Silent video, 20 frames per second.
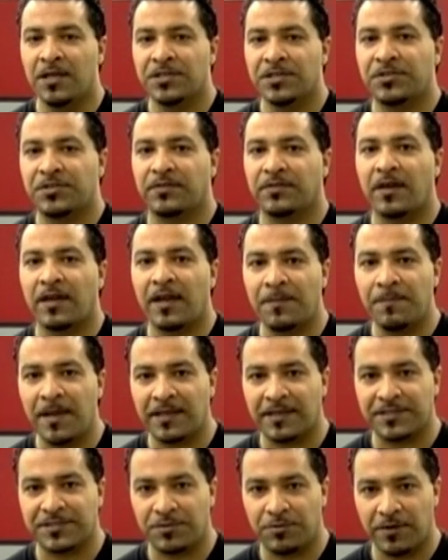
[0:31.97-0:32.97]
So I thought I'd
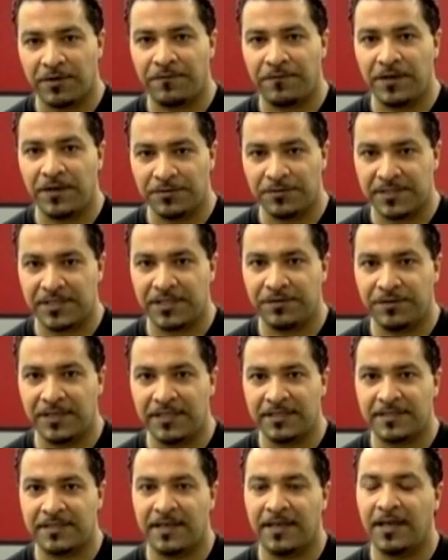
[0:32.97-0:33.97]
make this quick video
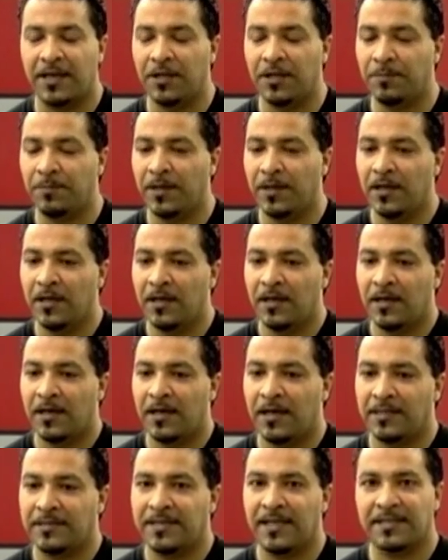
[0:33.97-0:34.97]
series to help
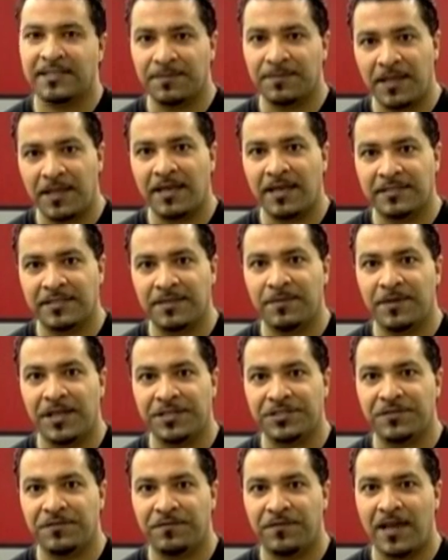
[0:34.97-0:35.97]
take some of that
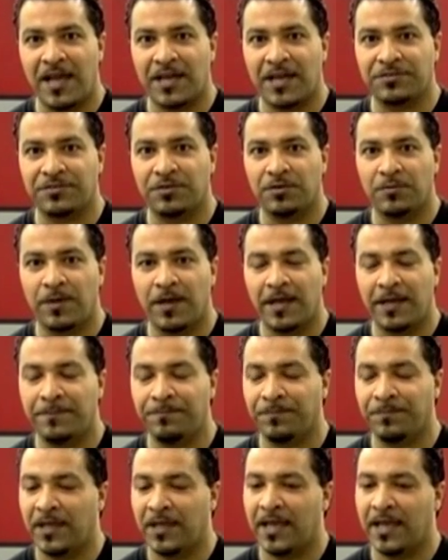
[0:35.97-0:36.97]
intimidation factor away
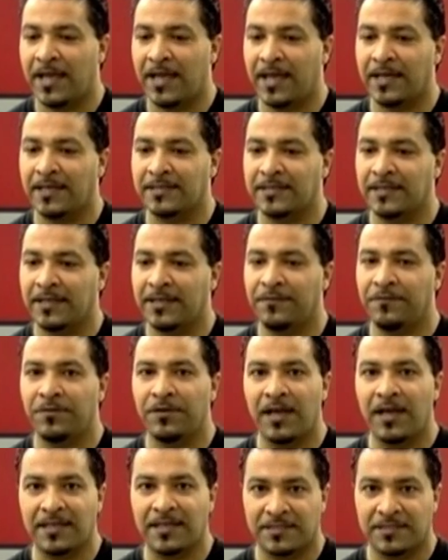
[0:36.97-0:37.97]
and give
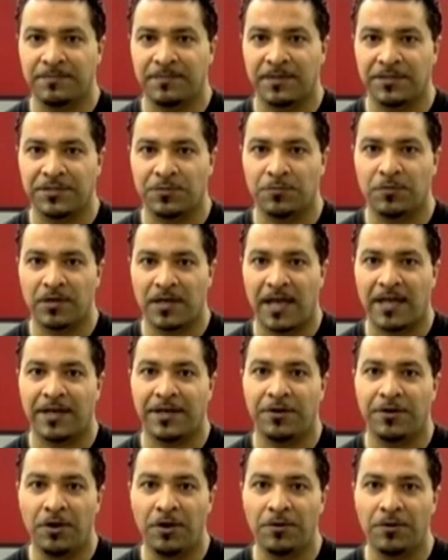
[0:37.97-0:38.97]
you guys something to work on
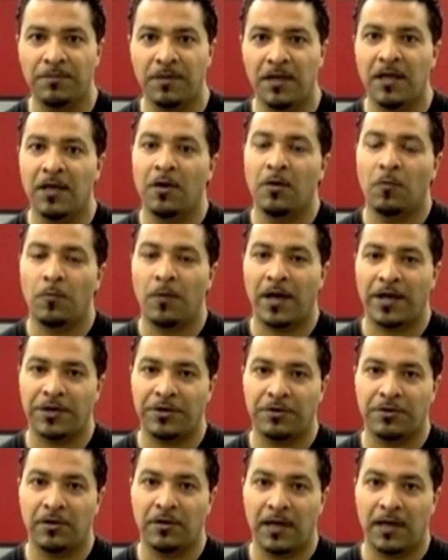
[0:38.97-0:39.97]
at home while
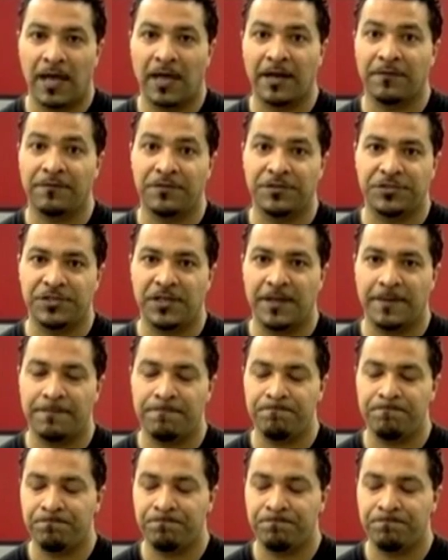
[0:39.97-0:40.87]
you're out of the gym.